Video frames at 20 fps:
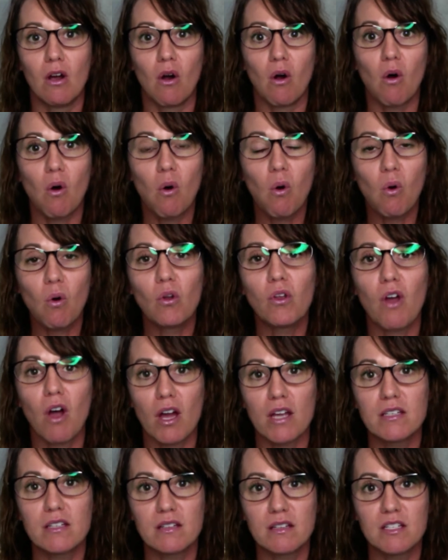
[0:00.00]
hold
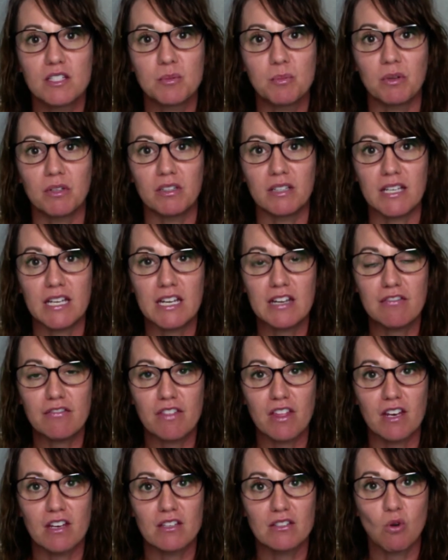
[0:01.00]
on to this belief
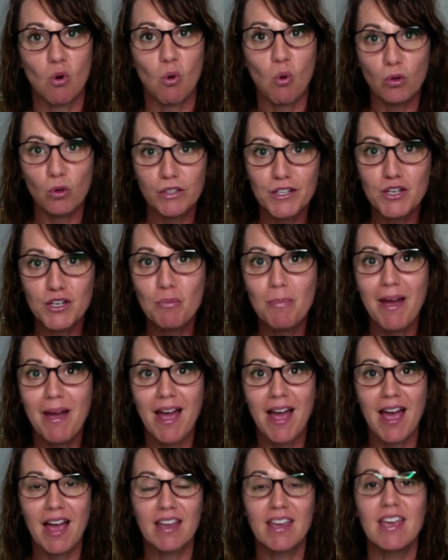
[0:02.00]
that is holding you
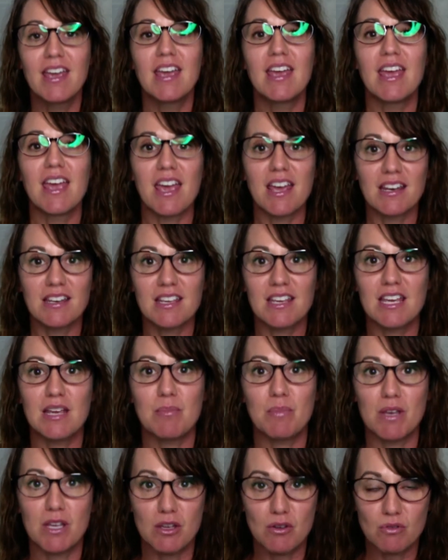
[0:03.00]
back and
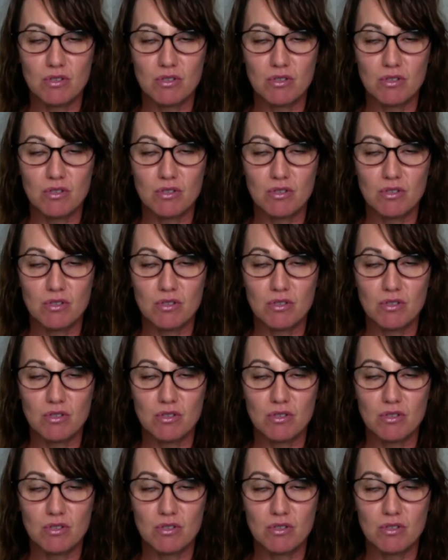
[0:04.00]
keeping you